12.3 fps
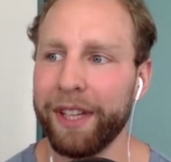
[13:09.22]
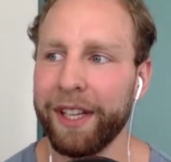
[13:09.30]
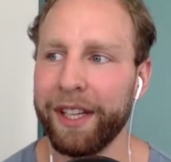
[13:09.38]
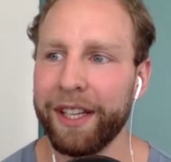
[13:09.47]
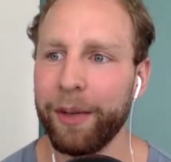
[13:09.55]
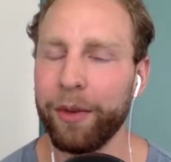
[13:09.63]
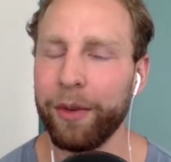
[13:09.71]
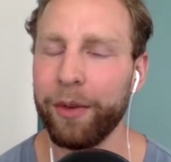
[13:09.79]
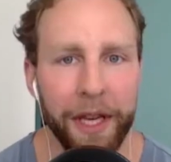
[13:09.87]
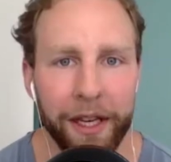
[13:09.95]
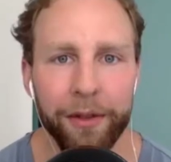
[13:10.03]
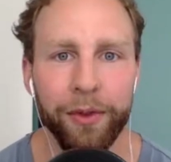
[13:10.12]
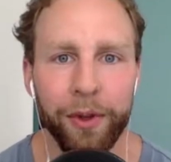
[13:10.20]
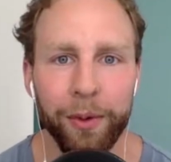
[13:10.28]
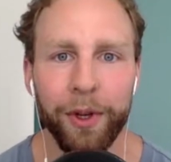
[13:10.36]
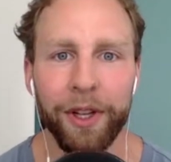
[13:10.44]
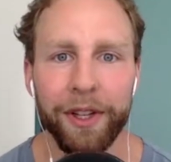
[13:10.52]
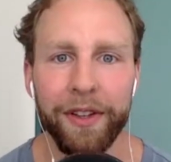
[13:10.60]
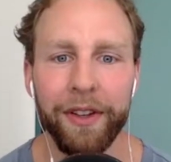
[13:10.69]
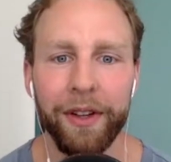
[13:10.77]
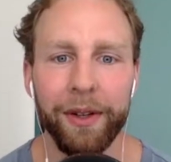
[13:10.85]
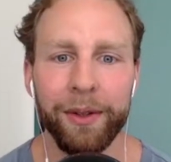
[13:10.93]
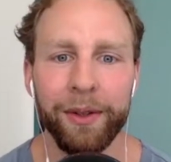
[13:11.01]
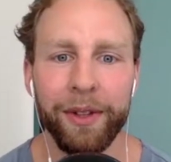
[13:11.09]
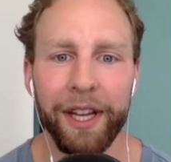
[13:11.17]
It was meaningful work too.
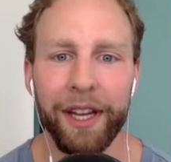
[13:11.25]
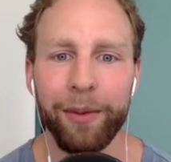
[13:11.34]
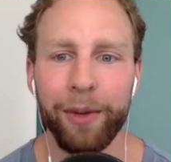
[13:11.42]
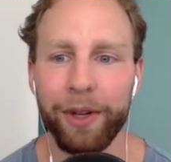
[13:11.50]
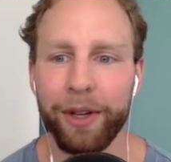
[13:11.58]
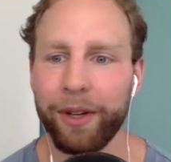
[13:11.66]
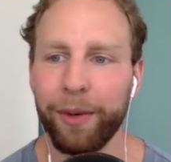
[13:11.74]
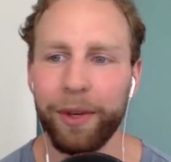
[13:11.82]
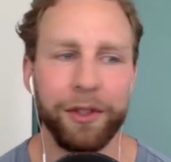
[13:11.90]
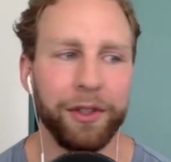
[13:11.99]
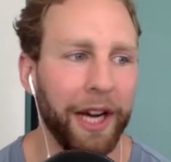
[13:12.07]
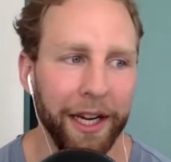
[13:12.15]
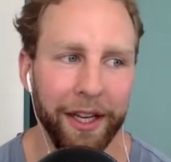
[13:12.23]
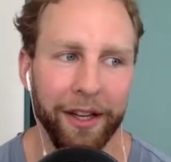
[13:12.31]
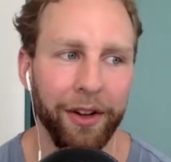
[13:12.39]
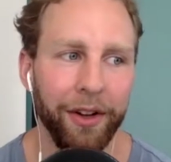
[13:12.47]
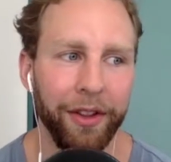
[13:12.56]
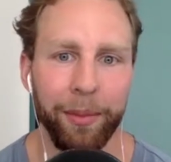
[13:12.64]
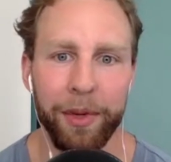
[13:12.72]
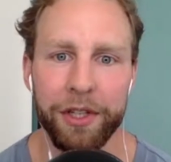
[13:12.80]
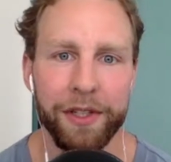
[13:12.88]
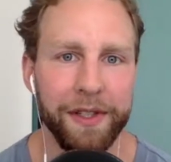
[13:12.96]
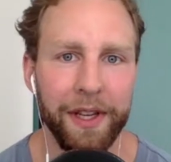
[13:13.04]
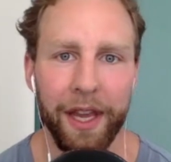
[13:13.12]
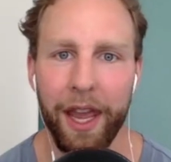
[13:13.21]
Like we were tracking all the emissions in
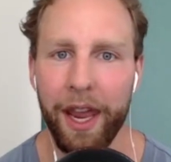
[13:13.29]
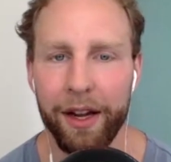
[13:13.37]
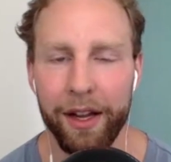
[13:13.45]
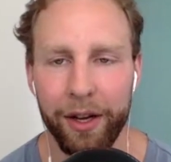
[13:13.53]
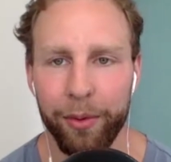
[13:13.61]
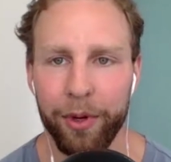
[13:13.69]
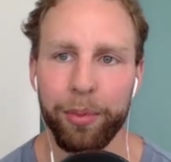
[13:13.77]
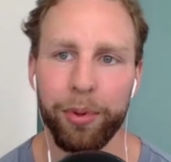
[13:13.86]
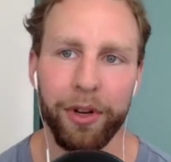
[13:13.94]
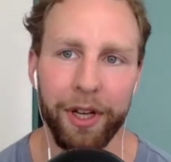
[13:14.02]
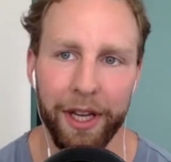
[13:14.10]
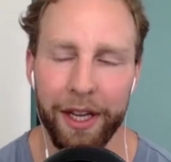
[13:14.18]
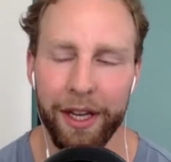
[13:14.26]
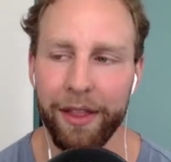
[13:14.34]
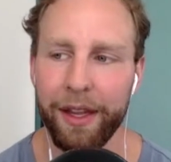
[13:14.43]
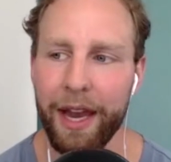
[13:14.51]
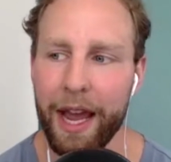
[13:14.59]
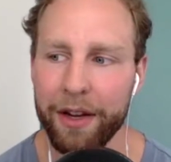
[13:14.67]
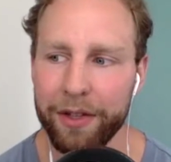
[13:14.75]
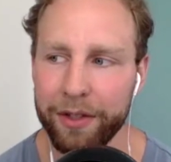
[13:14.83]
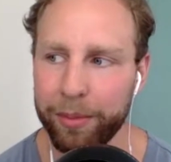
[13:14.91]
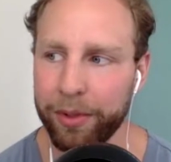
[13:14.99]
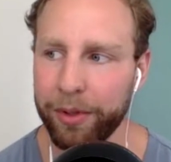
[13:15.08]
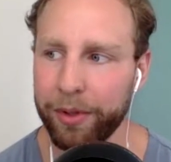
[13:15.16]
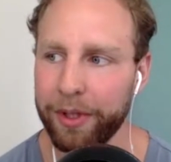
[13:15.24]
Canada. We were putting it in the National
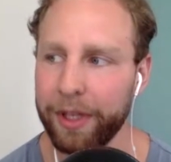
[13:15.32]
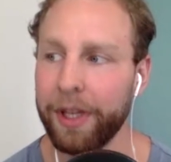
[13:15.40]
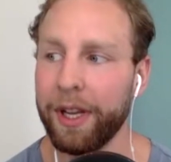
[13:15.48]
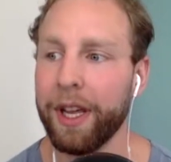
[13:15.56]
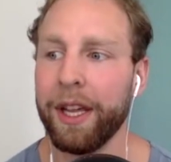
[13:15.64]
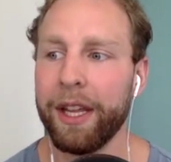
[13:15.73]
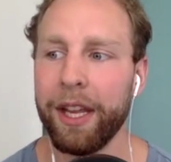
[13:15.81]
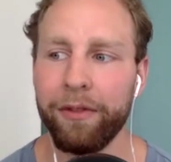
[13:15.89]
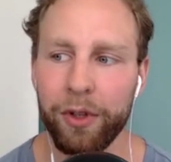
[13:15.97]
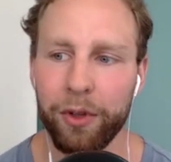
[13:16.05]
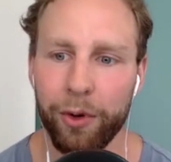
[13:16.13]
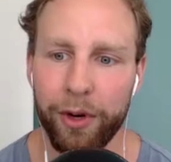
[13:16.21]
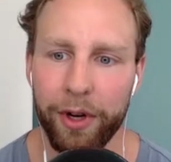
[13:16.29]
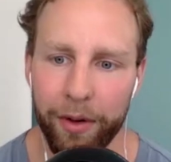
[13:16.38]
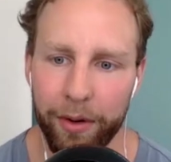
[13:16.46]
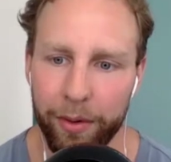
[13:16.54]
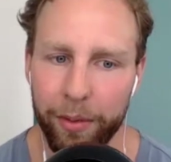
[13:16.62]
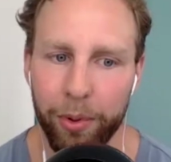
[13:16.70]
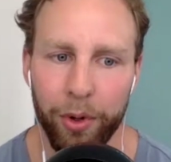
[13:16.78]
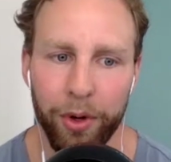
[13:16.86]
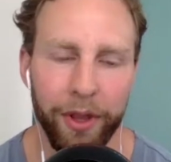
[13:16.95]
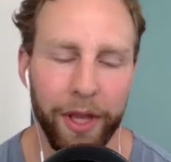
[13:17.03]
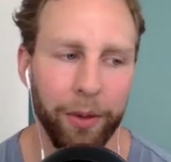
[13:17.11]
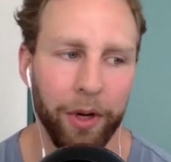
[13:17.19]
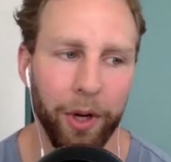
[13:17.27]
Pollutant Inventory Report that would
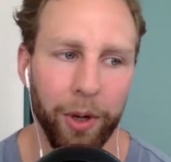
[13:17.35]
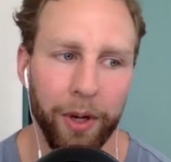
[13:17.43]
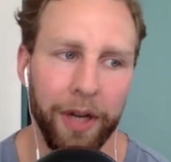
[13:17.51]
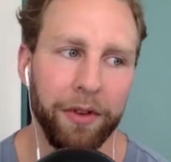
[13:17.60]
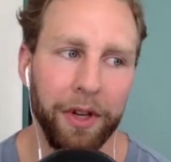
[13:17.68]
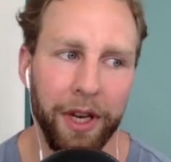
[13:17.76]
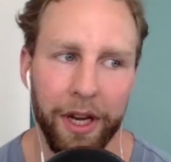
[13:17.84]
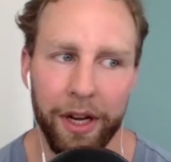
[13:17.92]
go out every year.